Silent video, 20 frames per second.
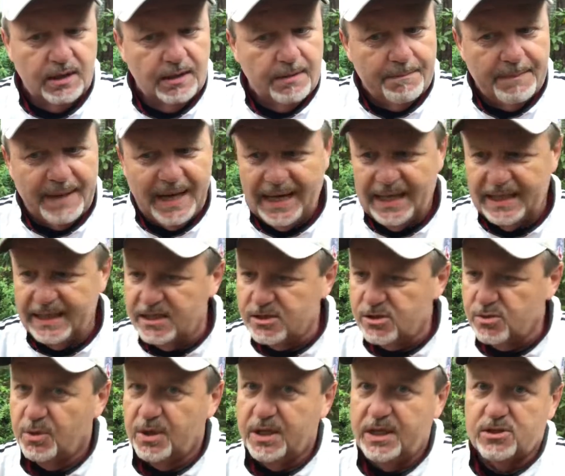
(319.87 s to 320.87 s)
Man, this
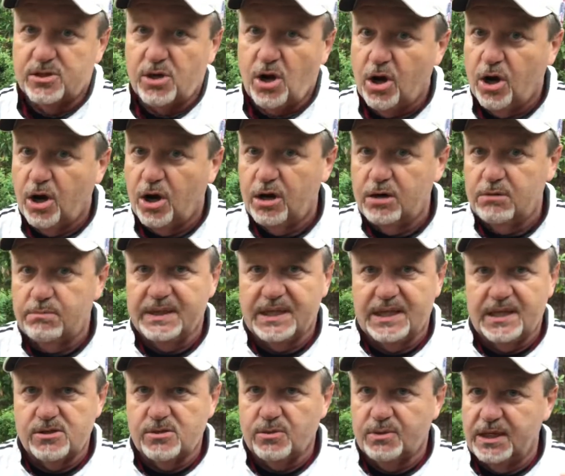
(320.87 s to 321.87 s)
one is hard, but
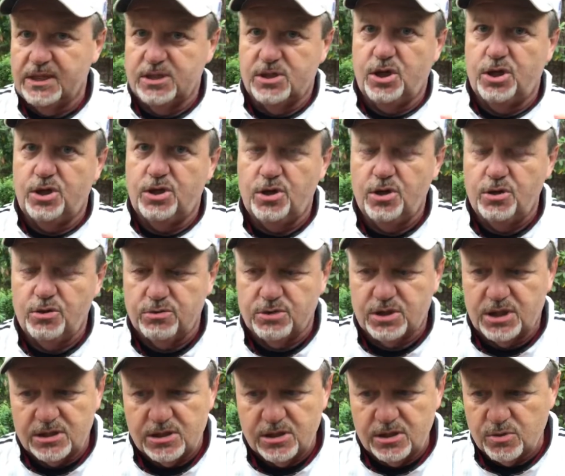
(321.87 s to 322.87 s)
this one is huge.
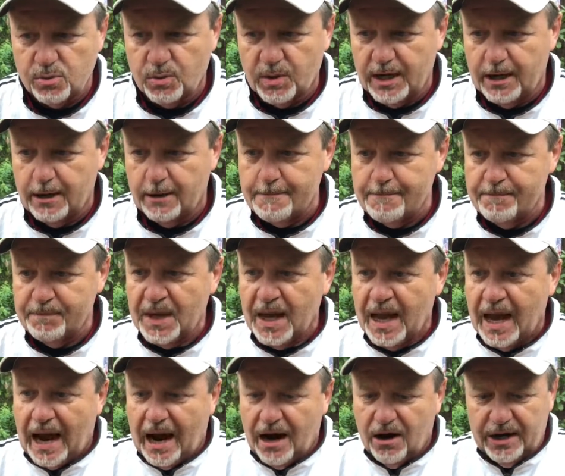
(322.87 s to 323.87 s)
This is where
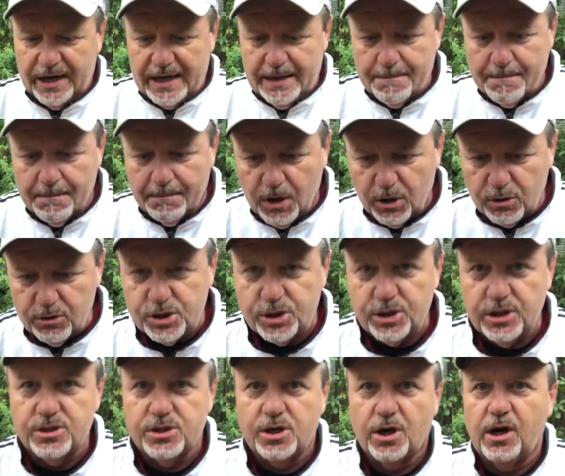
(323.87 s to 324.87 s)
our
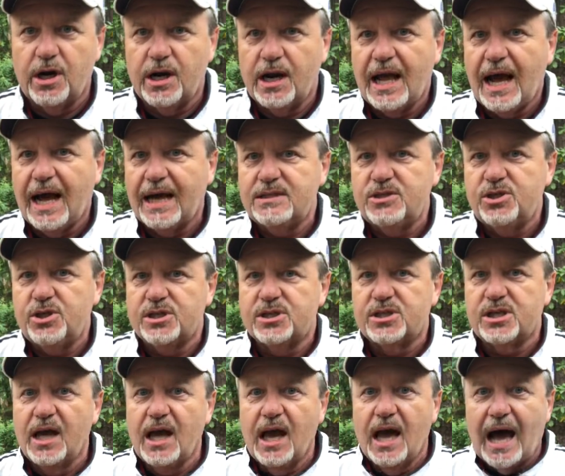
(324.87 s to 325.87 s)
emotions are not
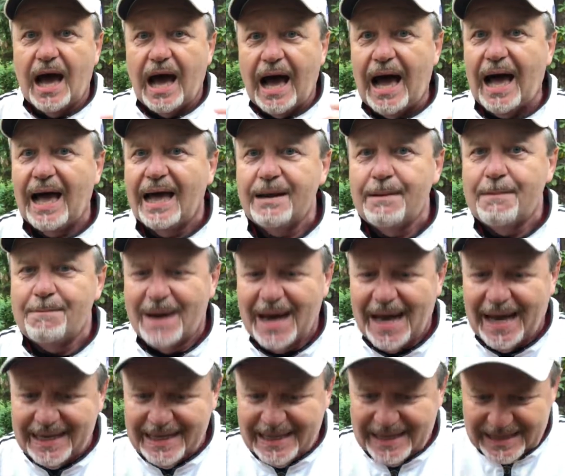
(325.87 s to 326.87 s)
just
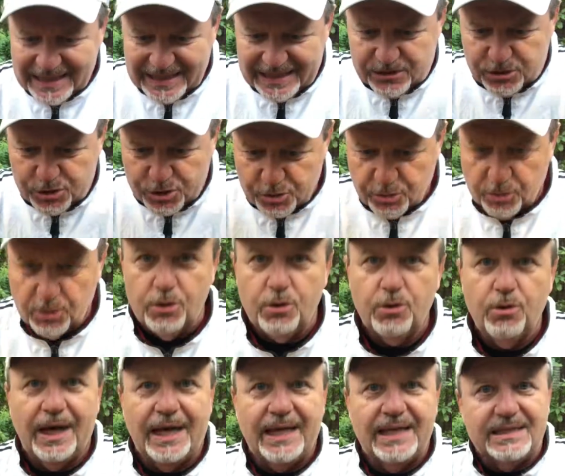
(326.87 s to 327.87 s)
automatically
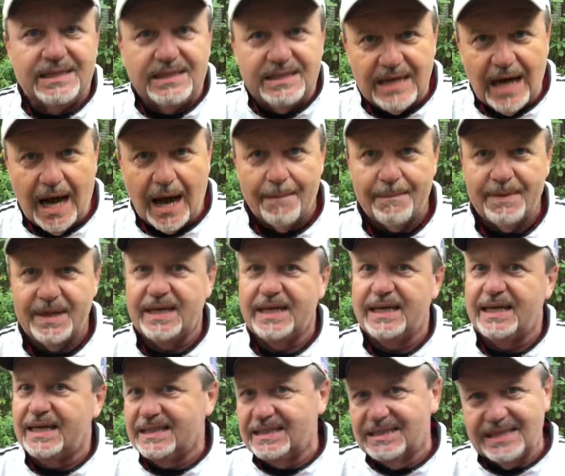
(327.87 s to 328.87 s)
true and dominant
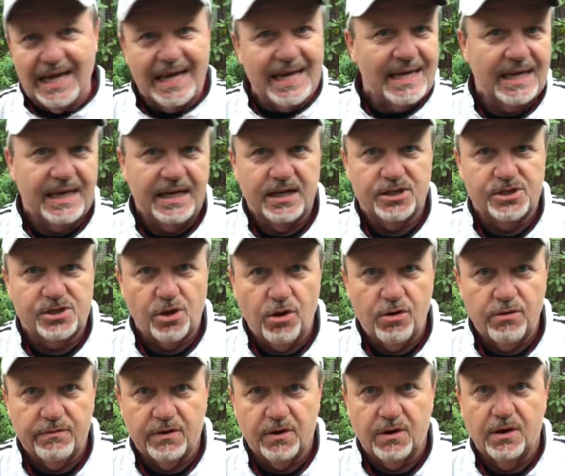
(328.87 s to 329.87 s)
and taking us
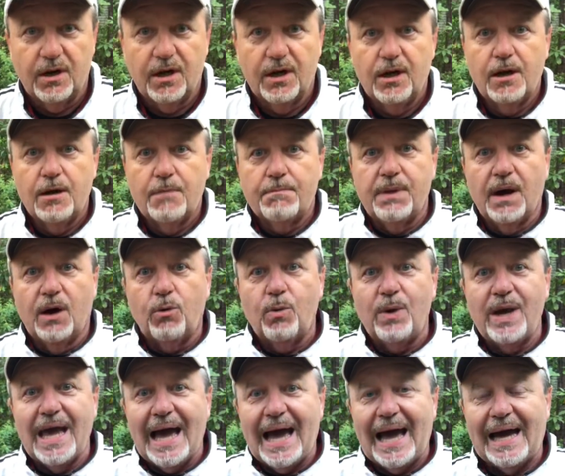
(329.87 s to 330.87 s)
over, but
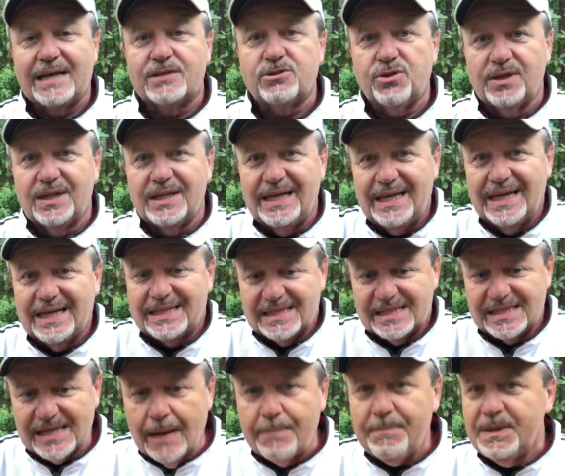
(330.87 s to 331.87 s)
we actually
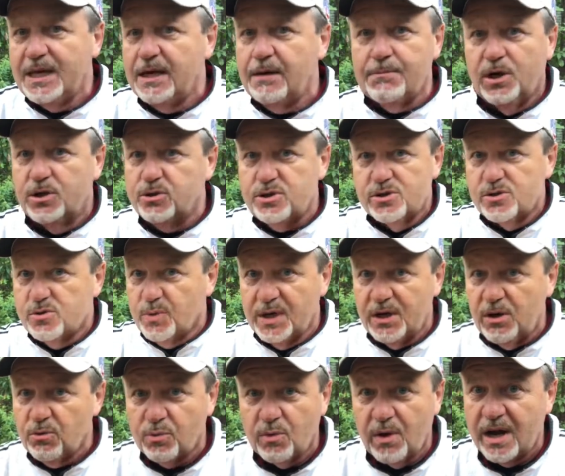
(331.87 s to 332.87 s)
accept the emotions. We
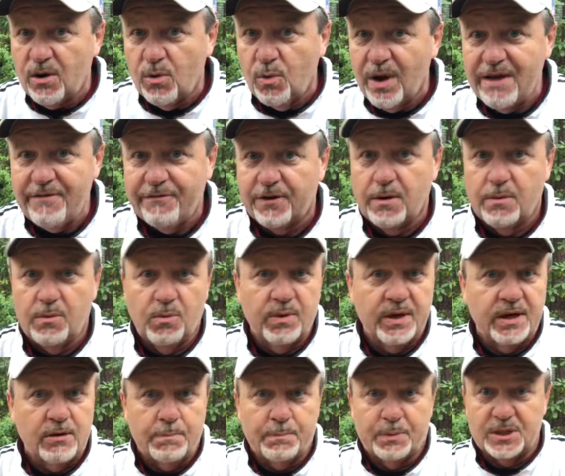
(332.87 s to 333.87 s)
don't run away from them. We
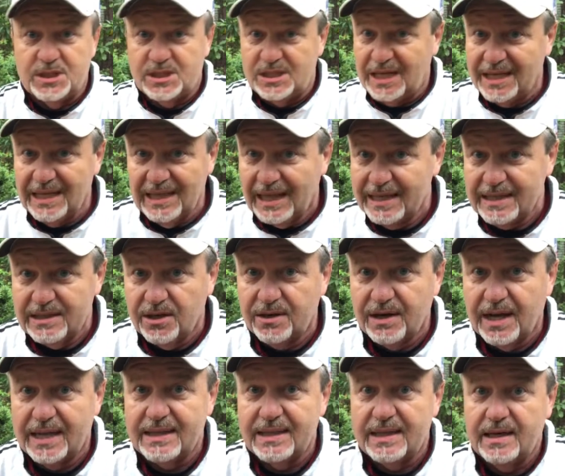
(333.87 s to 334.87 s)
don't pretend like they're
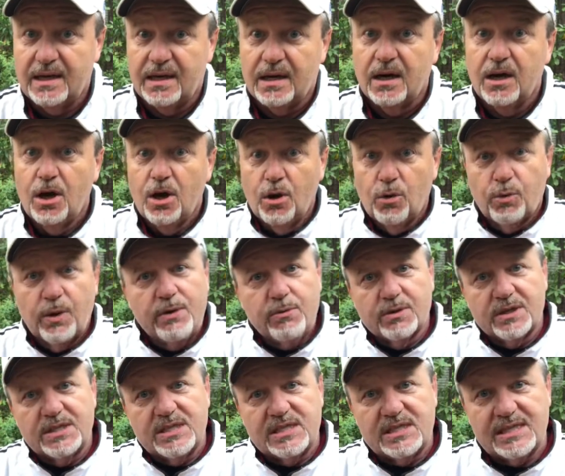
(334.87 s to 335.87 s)
not there. We
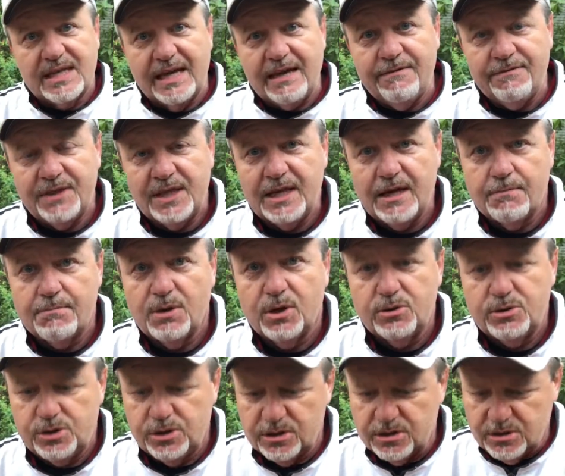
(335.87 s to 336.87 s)
receive the
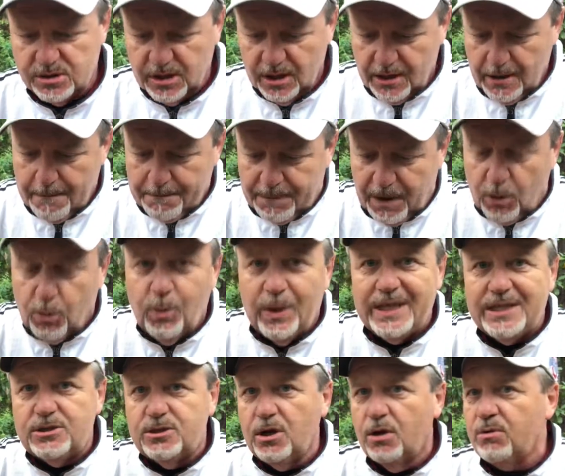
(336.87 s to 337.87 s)
emotions, but we
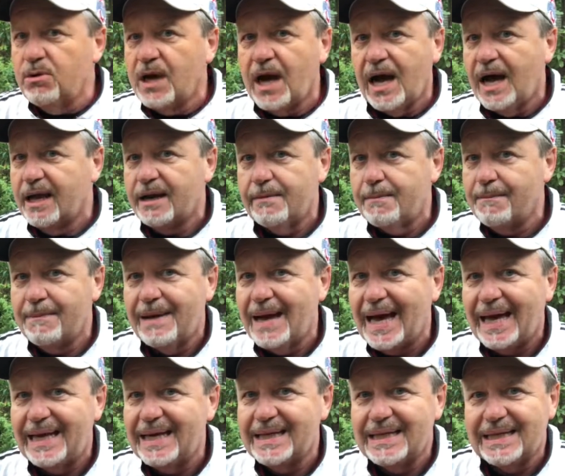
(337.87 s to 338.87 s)
don't
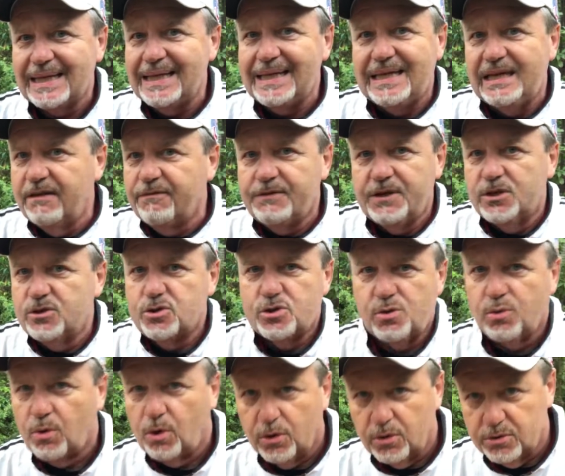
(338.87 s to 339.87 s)
automatically give
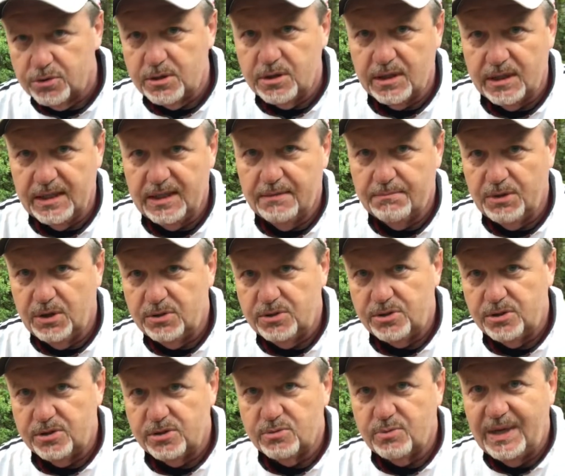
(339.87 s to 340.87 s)
control to the
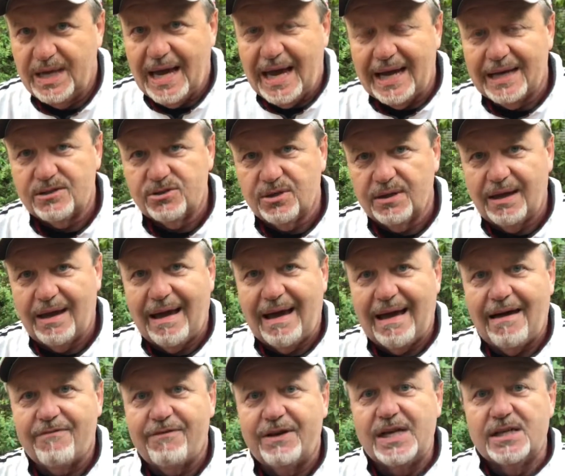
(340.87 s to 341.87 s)
emotions. We actually
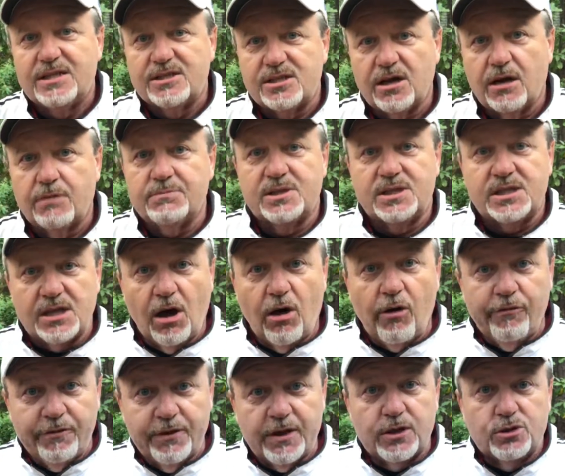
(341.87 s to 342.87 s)
have some
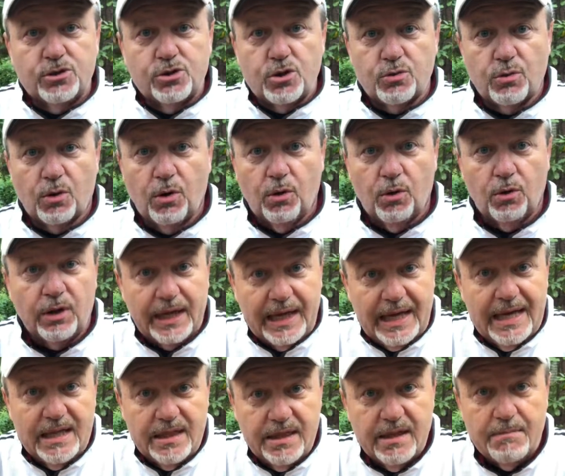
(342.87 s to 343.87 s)
self control
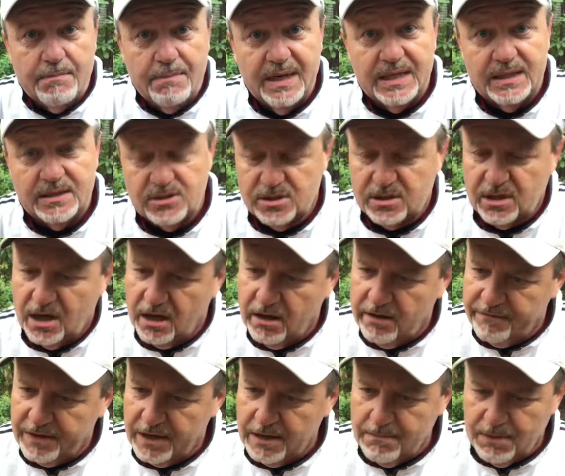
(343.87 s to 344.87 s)
in the midst
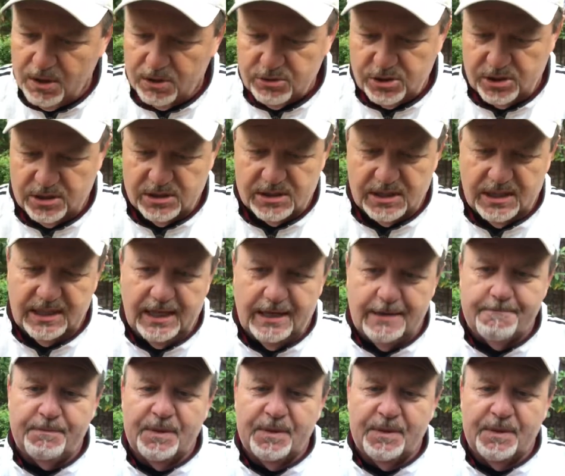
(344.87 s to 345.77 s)
of emotions. And then